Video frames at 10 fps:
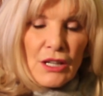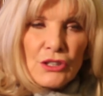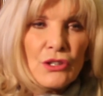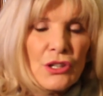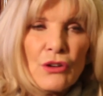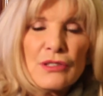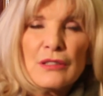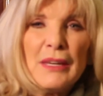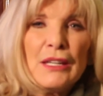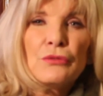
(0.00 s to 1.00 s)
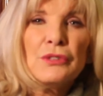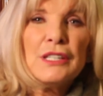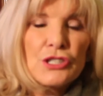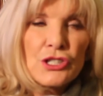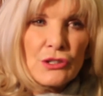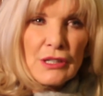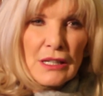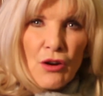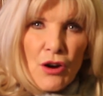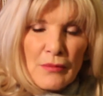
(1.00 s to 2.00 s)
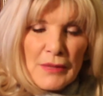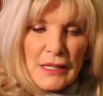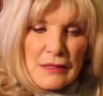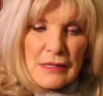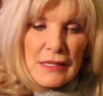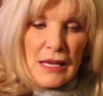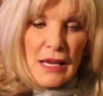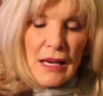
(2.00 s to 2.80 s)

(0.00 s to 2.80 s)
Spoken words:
You can also make reassuring comments,